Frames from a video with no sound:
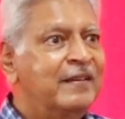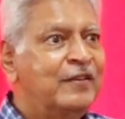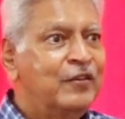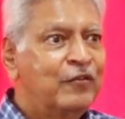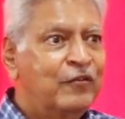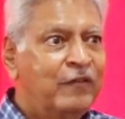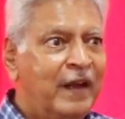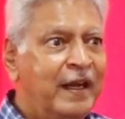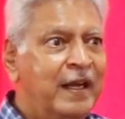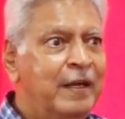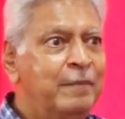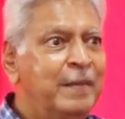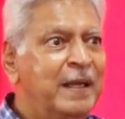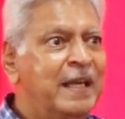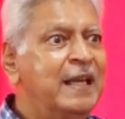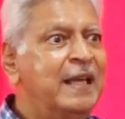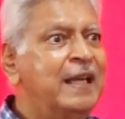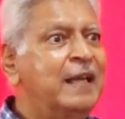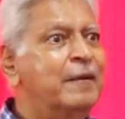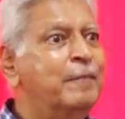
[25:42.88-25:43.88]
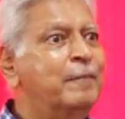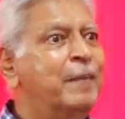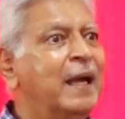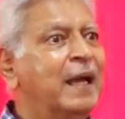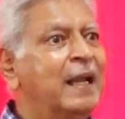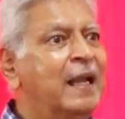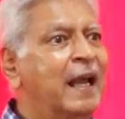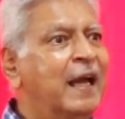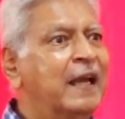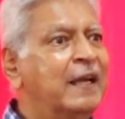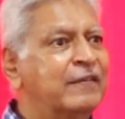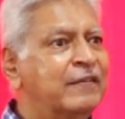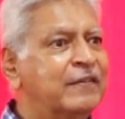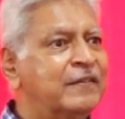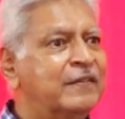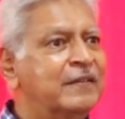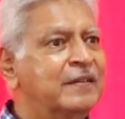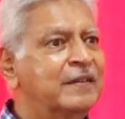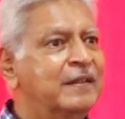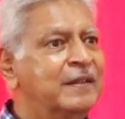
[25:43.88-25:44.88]
To find meaning in my life,
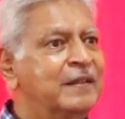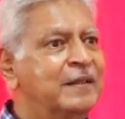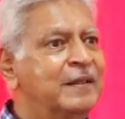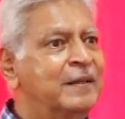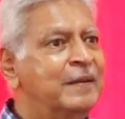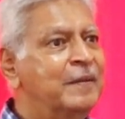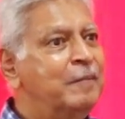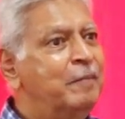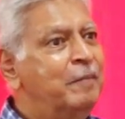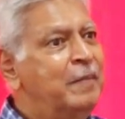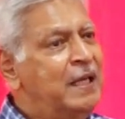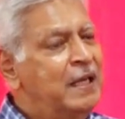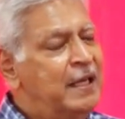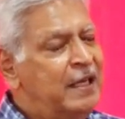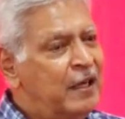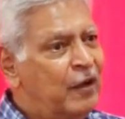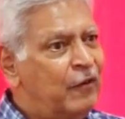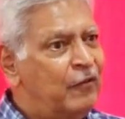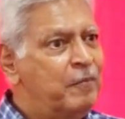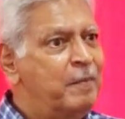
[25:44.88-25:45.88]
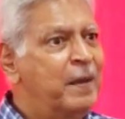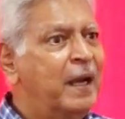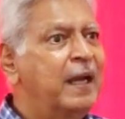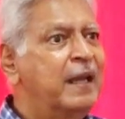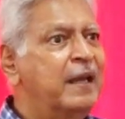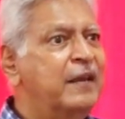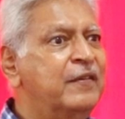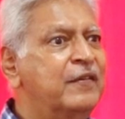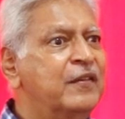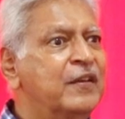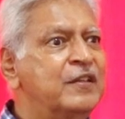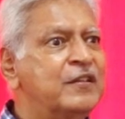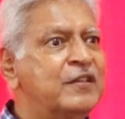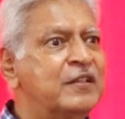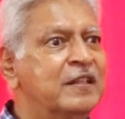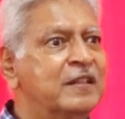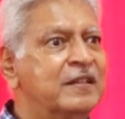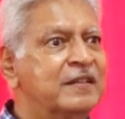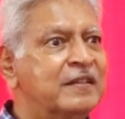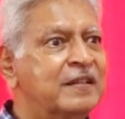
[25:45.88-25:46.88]
meaning of my
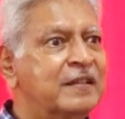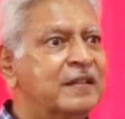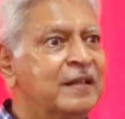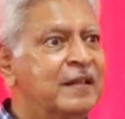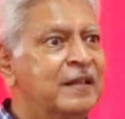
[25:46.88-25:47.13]
existence.